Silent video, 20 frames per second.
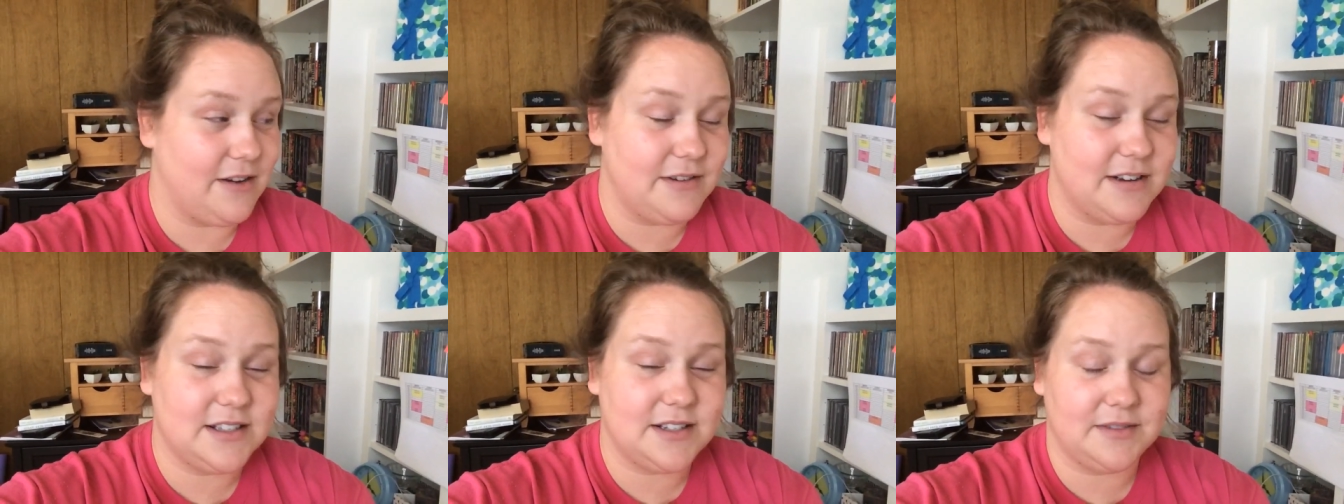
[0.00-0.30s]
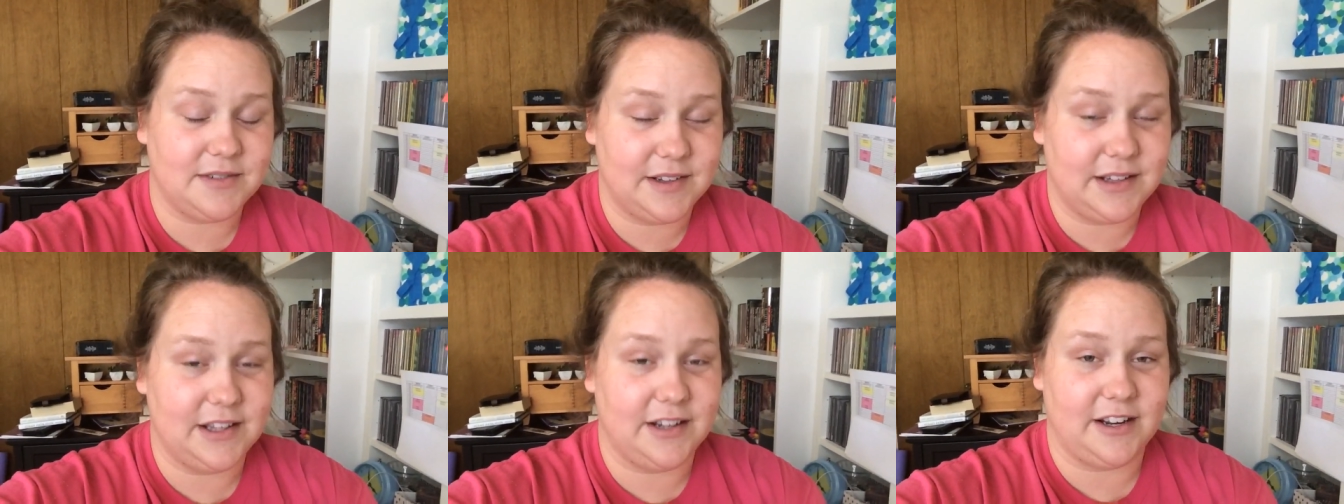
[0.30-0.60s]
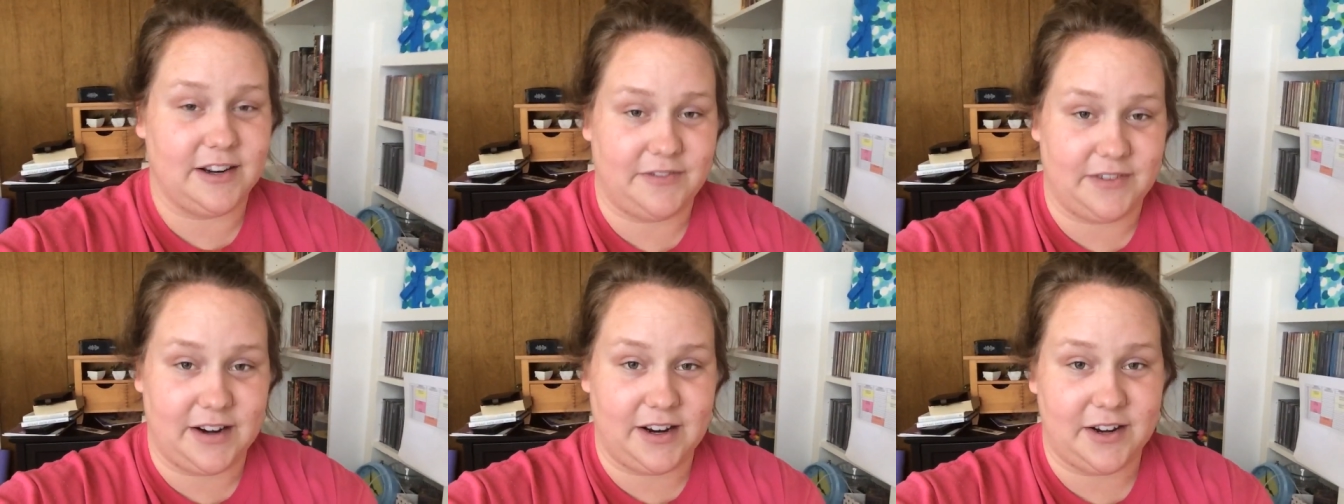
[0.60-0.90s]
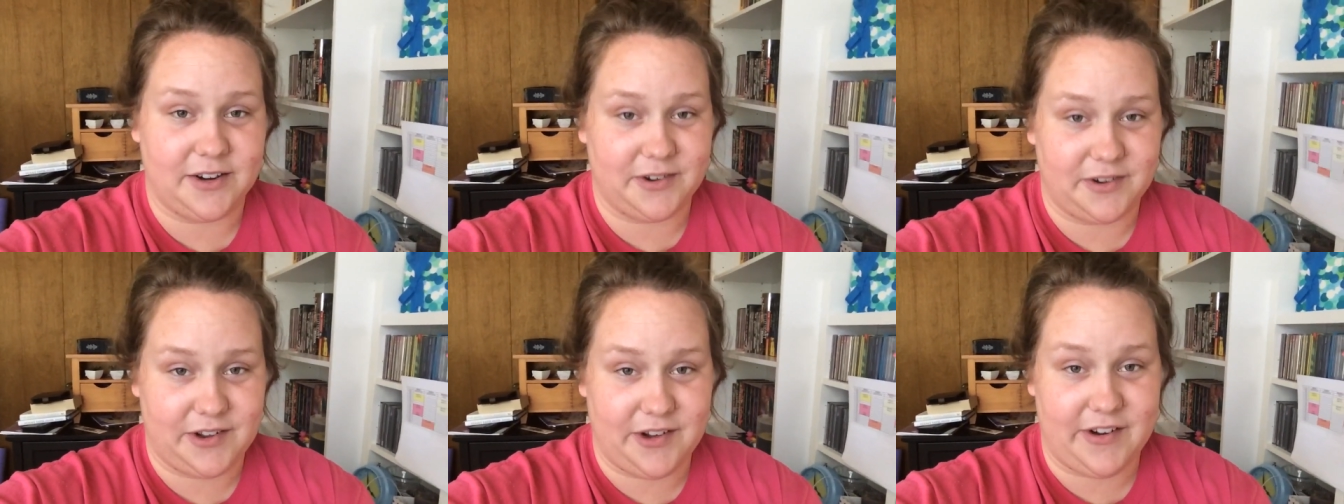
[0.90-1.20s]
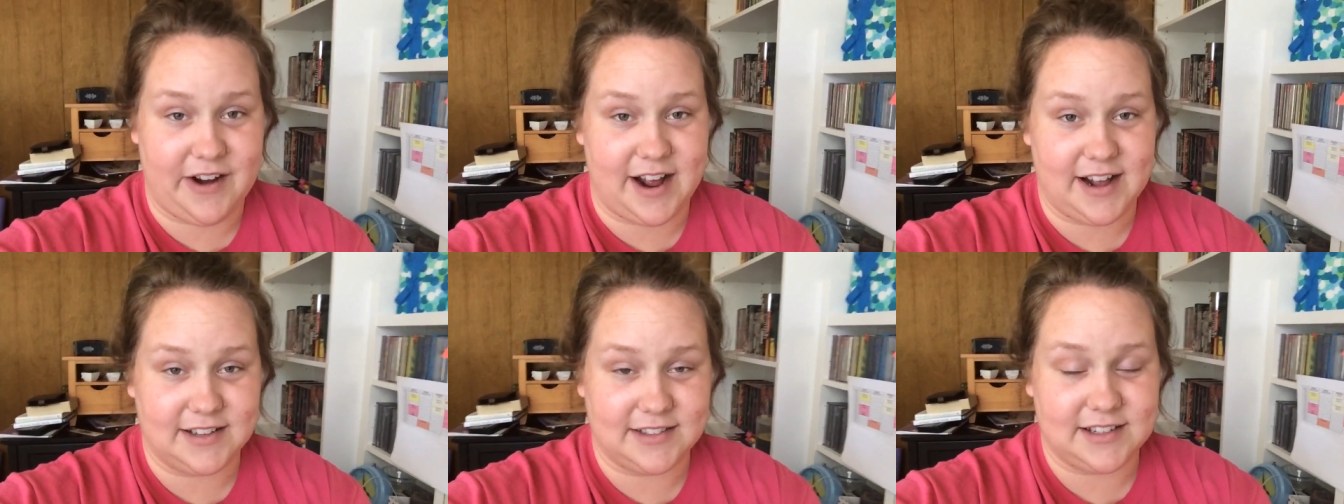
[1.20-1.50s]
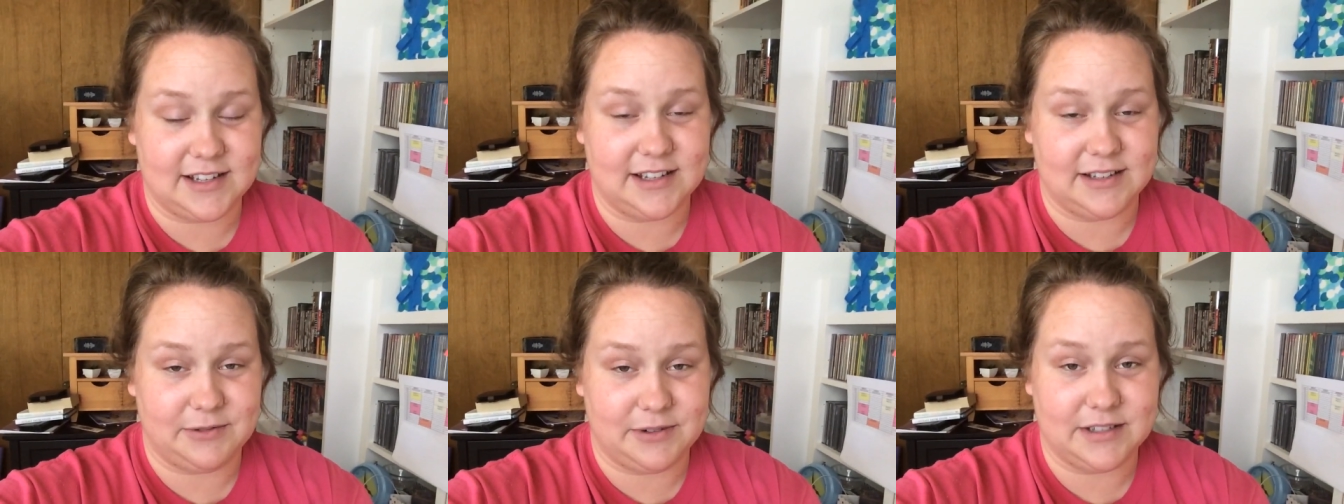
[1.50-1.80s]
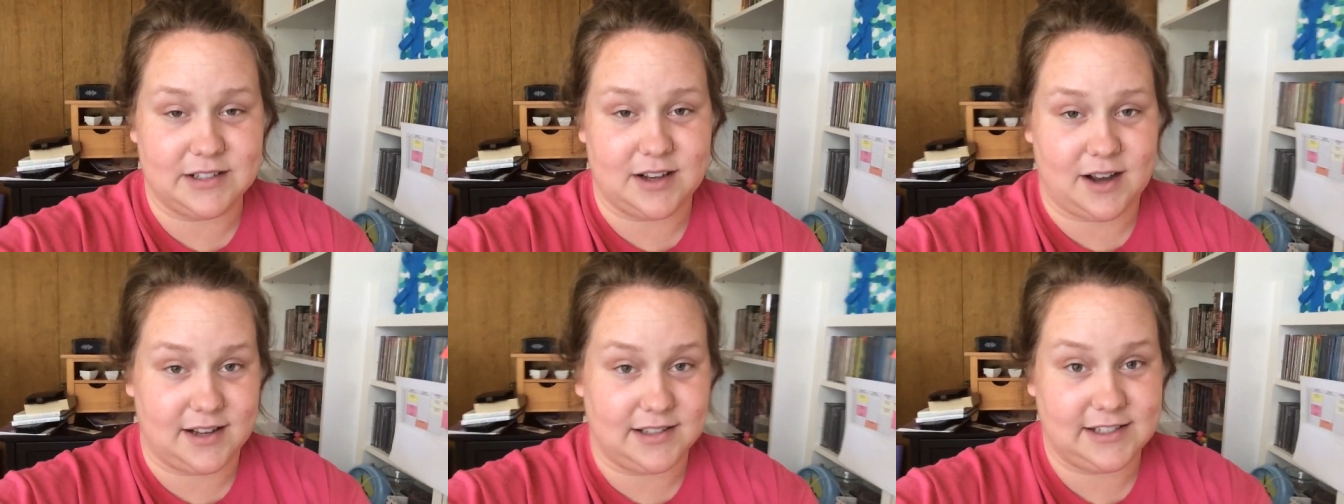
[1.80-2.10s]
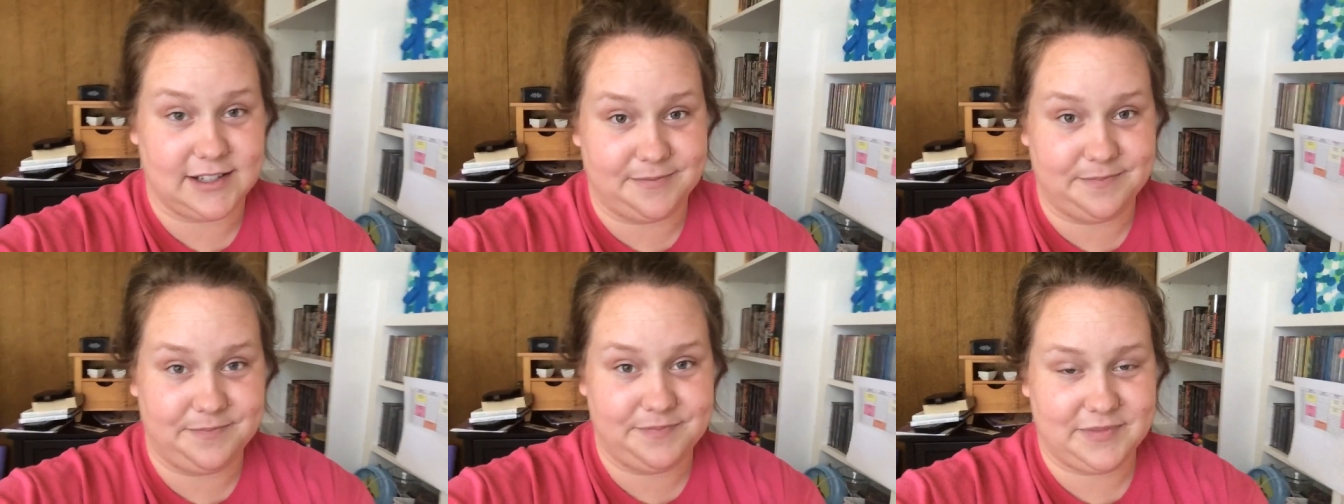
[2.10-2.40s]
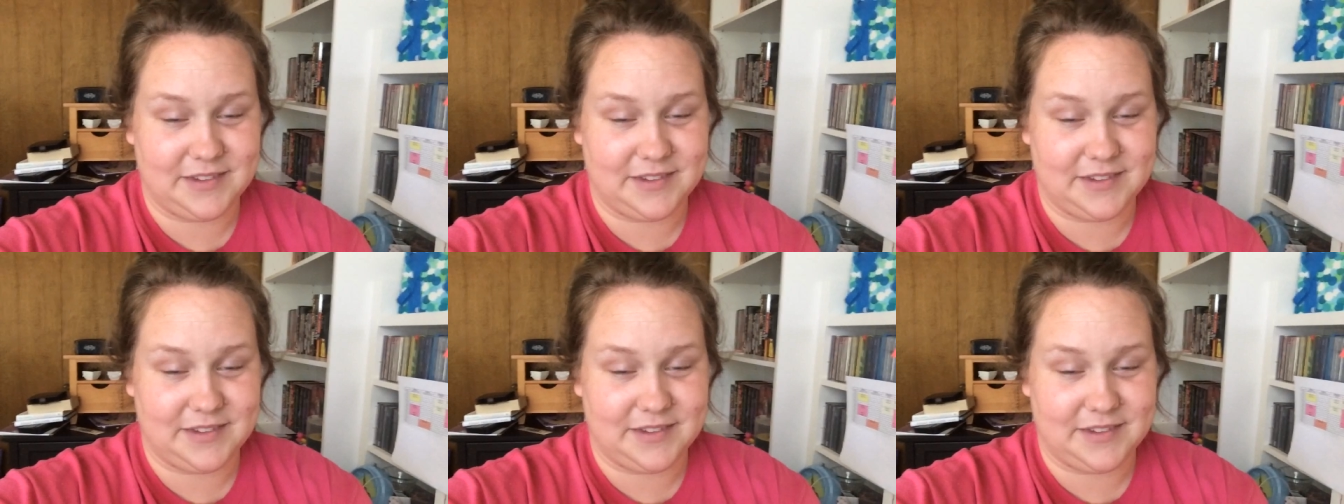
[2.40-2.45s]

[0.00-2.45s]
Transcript: It was a really good video, you guys. It was awesome.